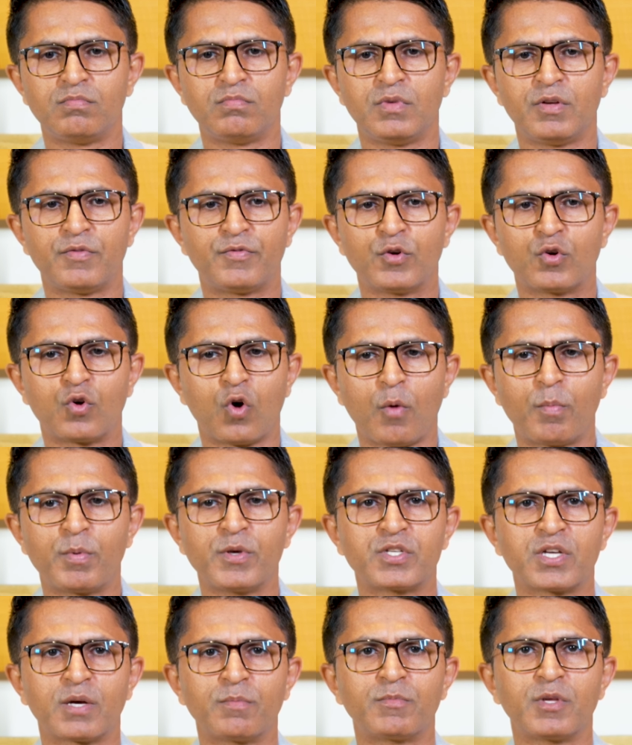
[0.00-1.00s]
if you copy
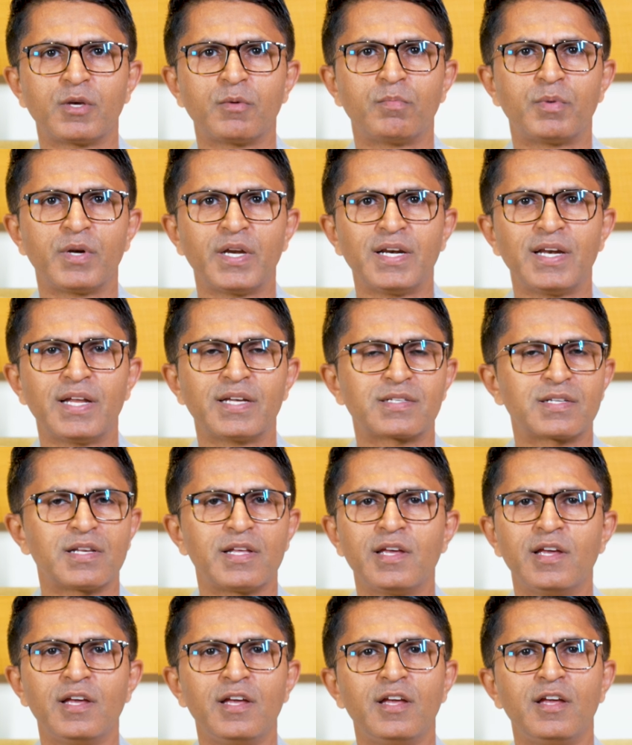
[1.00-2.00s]
something
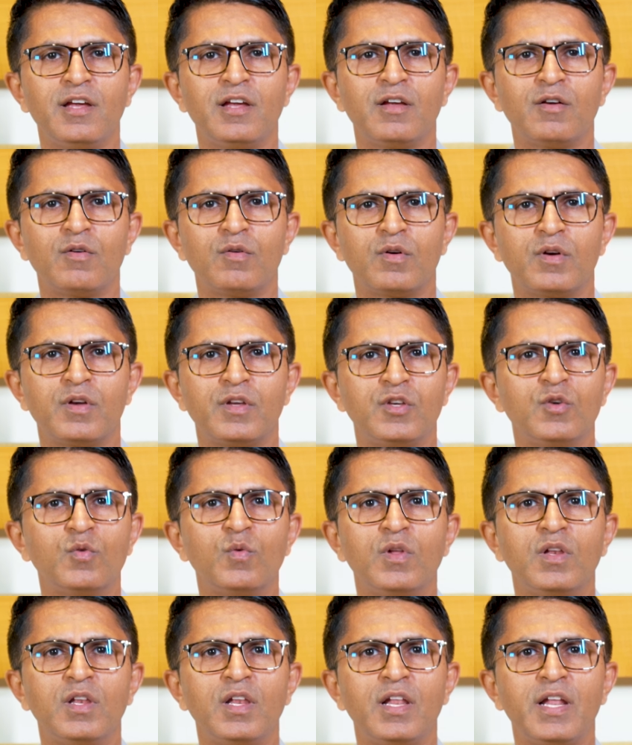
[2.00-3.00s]
brainlessly, you
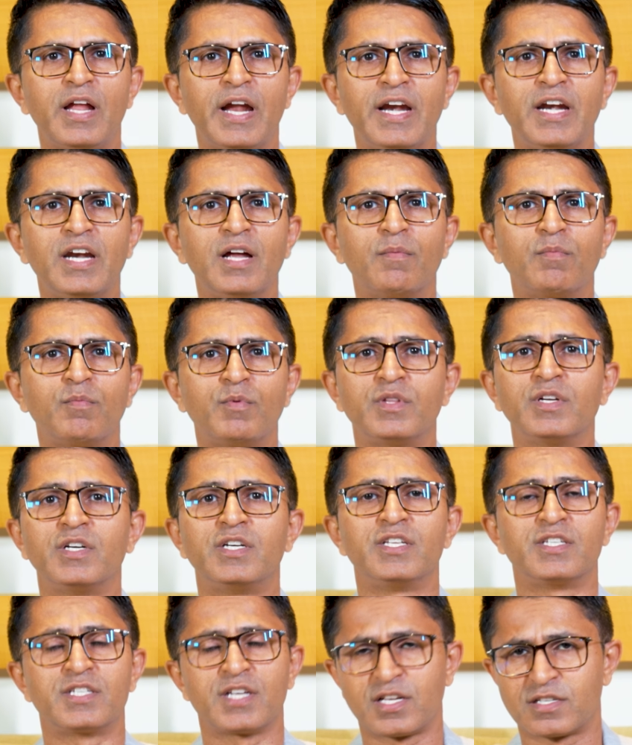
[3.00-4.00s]
will end up with a
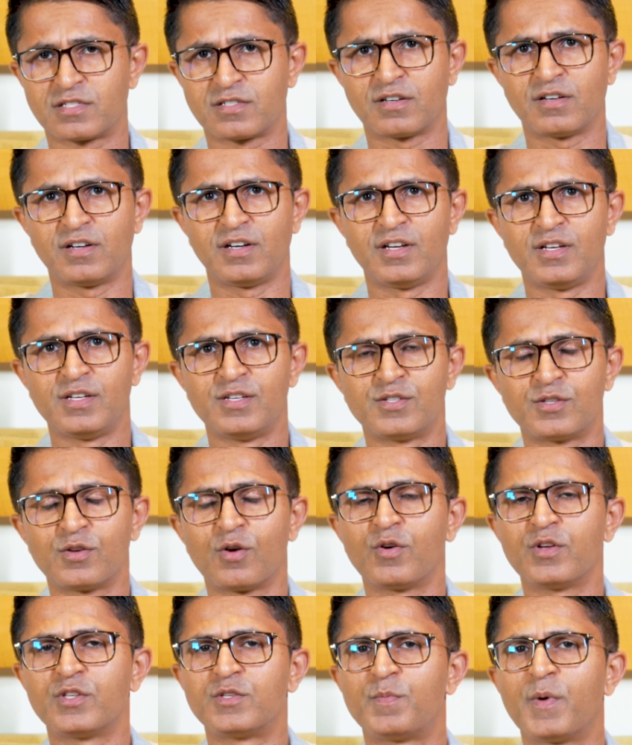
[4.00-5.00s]
disaster.
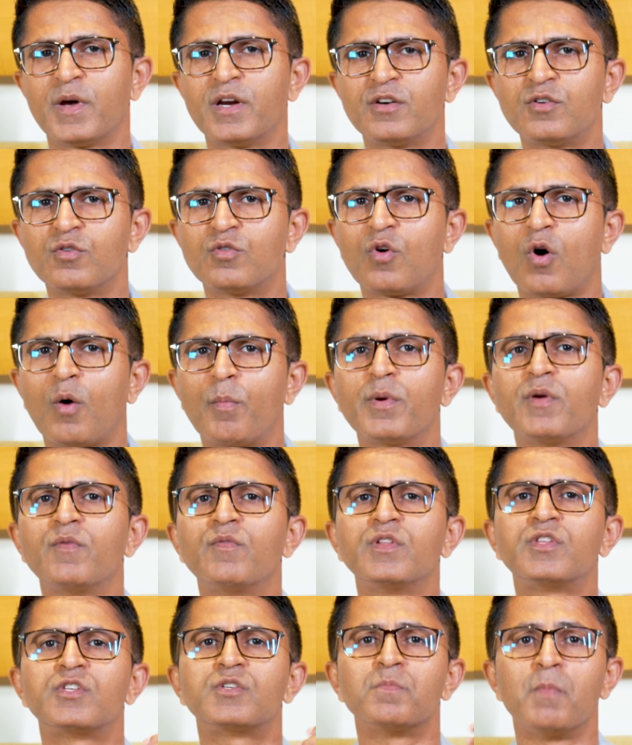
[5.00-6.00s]
So it's better to copy
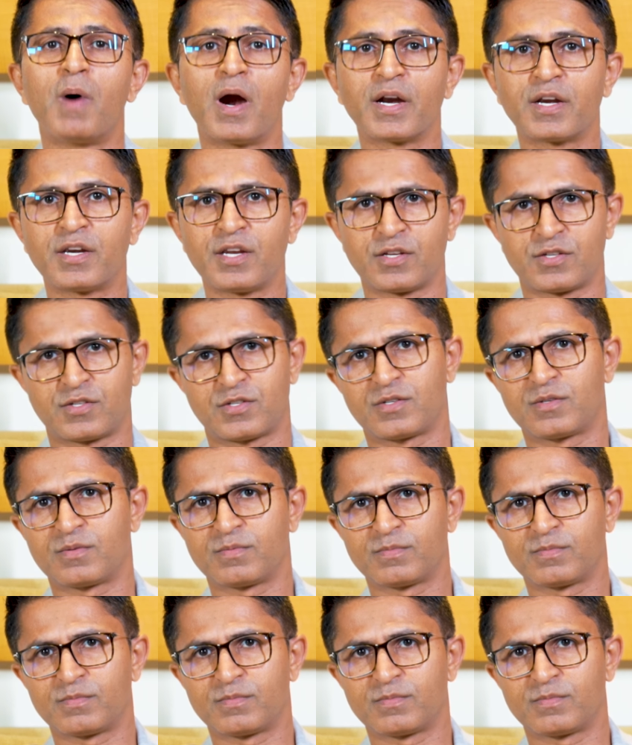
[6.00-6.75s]
with smartness.